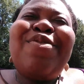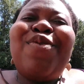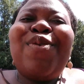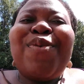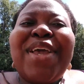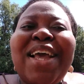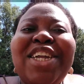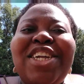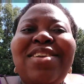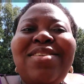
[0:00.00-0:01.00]
full
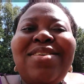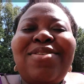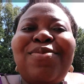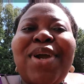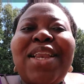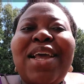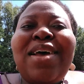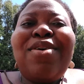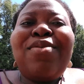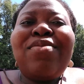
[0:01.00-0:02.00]
reactions, because right
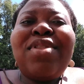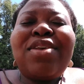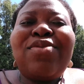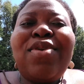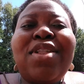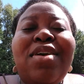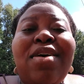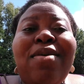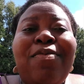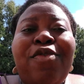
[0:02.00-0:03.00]
now there's only the
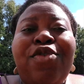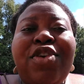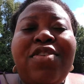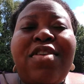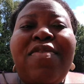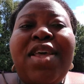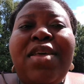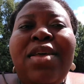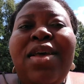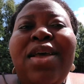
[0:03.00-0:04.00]
cut up versions of it.
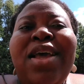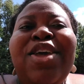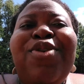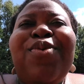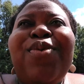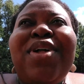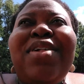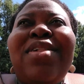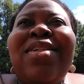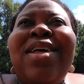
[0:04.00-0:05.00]
You
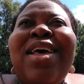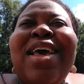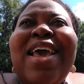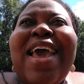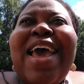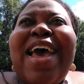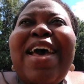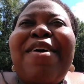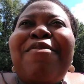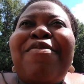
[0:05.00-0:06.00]
will
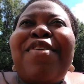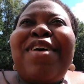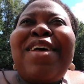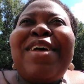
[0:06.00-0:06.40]
have